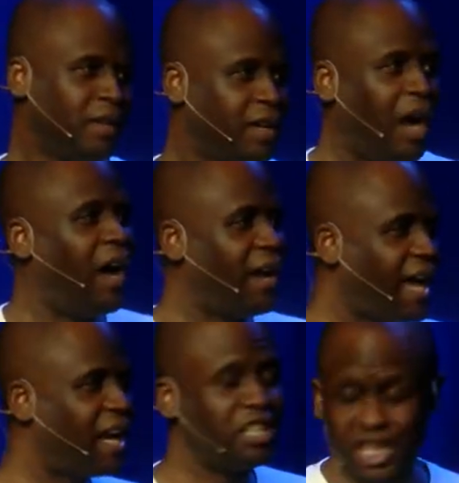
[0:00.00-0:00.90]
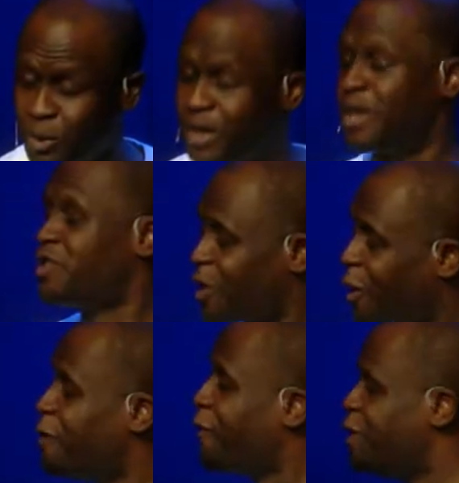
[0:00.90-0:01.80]
God had a genuine
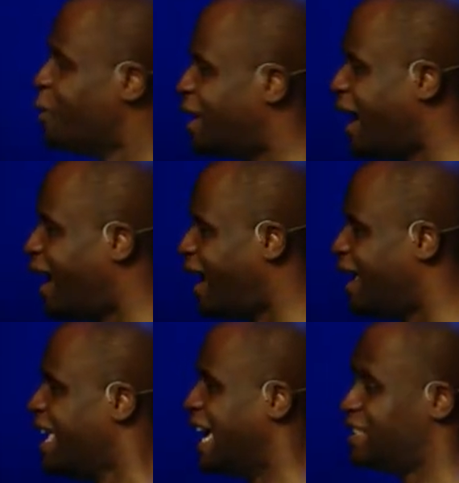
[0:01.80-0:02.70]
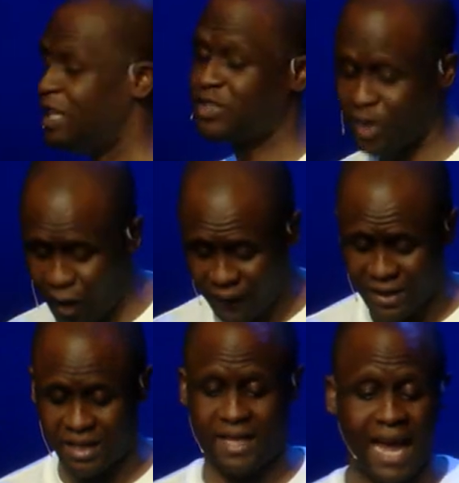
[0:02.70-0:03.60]
concern for you and I as he saw
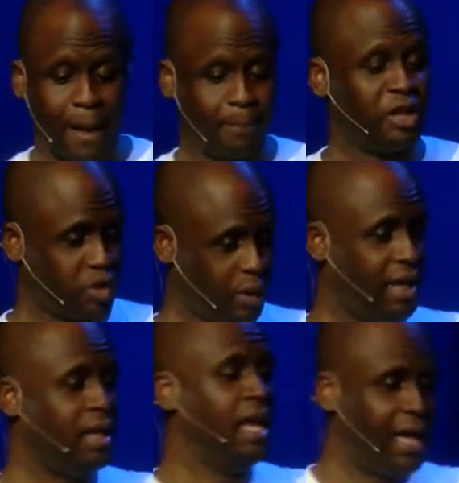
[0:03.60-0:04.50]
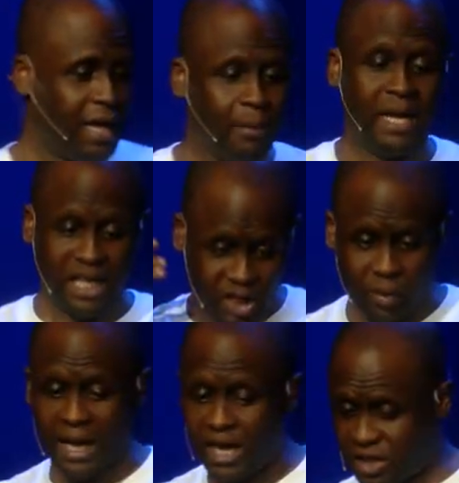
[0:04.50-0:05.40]
this gap between him and his
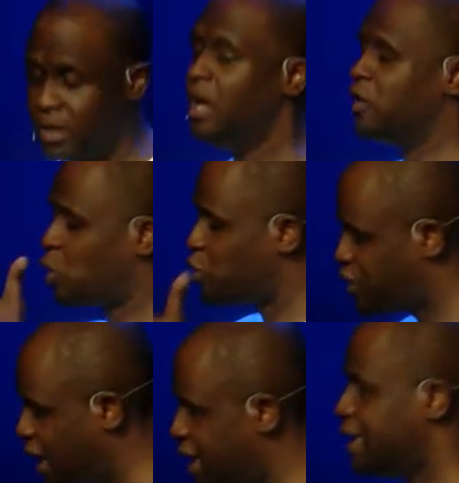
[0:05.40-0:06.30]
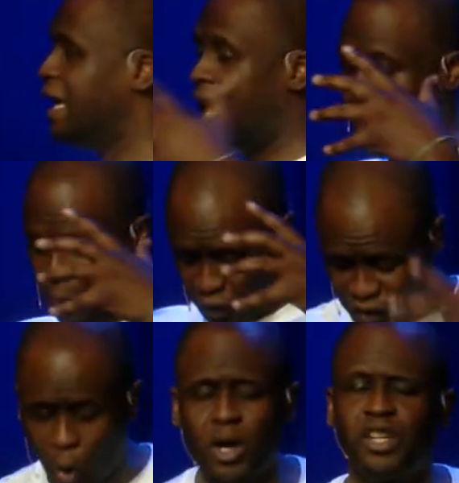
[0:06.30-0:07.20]
creation through sin, and he was
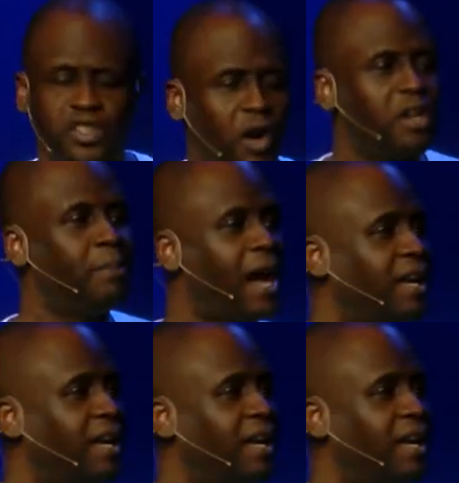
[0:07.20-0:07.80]
so concerned about